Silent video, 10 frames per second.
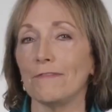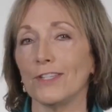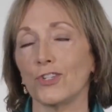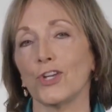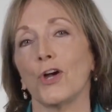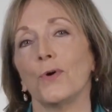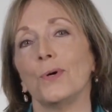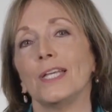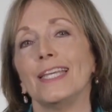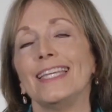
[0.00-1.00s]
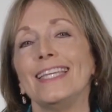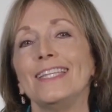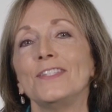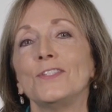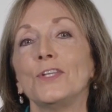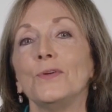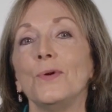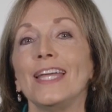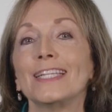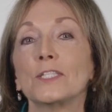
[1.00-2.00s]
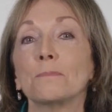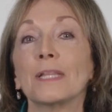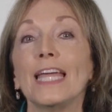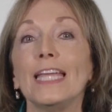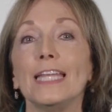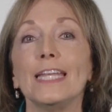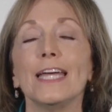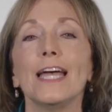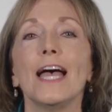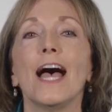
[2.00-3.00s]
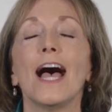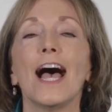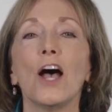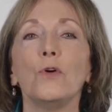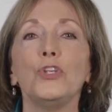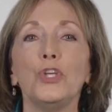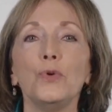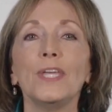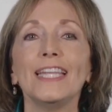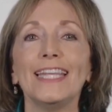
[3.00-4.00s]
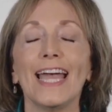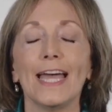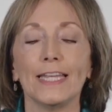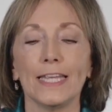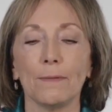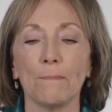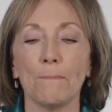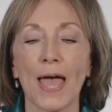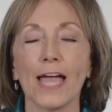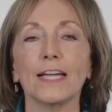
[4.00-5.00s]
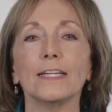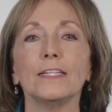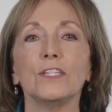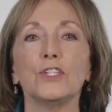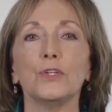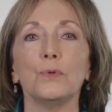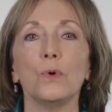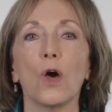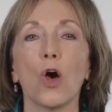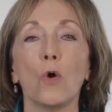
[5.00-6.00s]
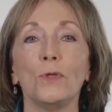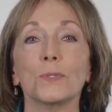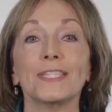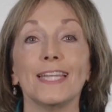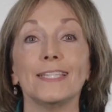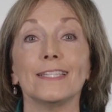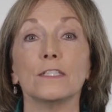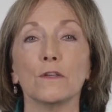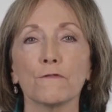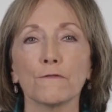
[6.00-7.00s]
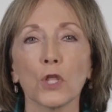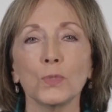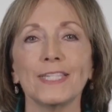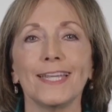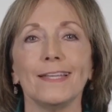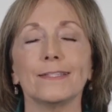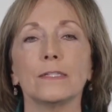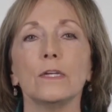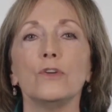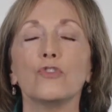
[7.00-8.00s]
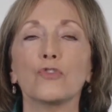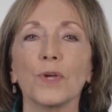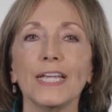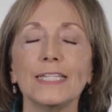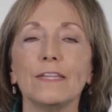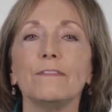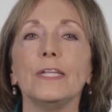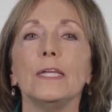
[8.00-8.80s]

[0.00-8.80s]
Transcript: show is to explain how you can get back to homeostasis, flow states, creativity.